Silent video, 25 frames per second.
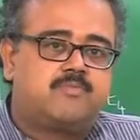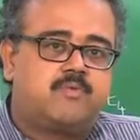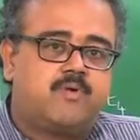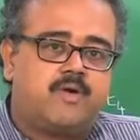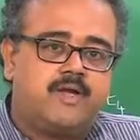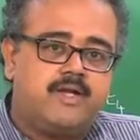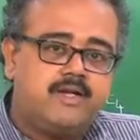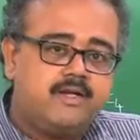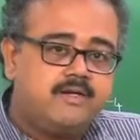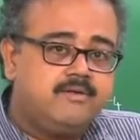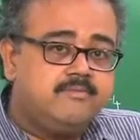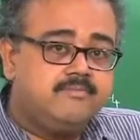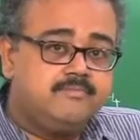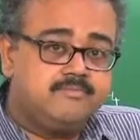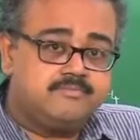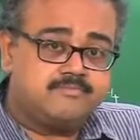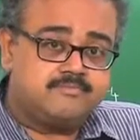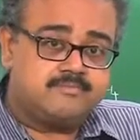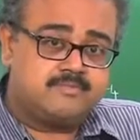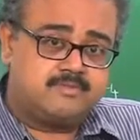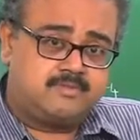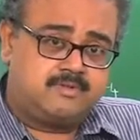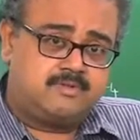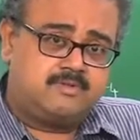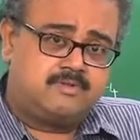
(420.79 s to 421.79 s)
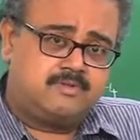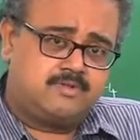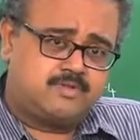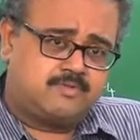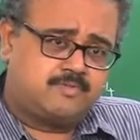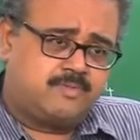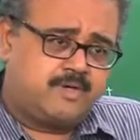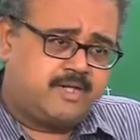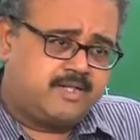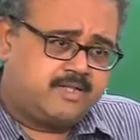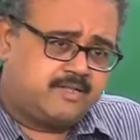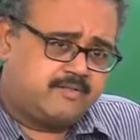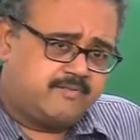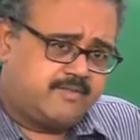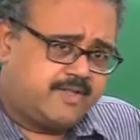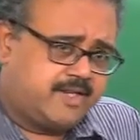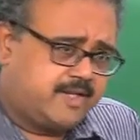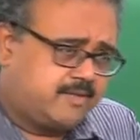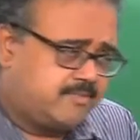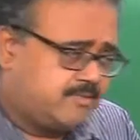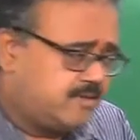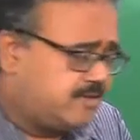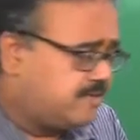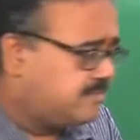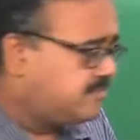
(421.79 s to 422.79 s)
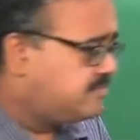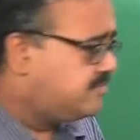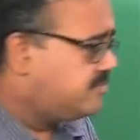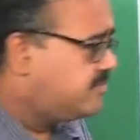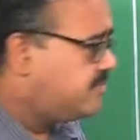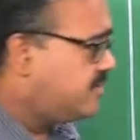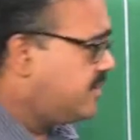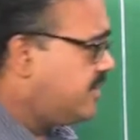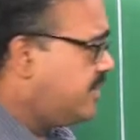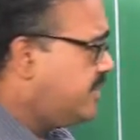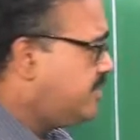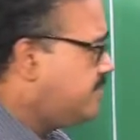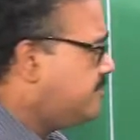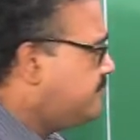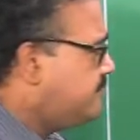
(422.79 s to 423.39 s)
point to split the variable, right.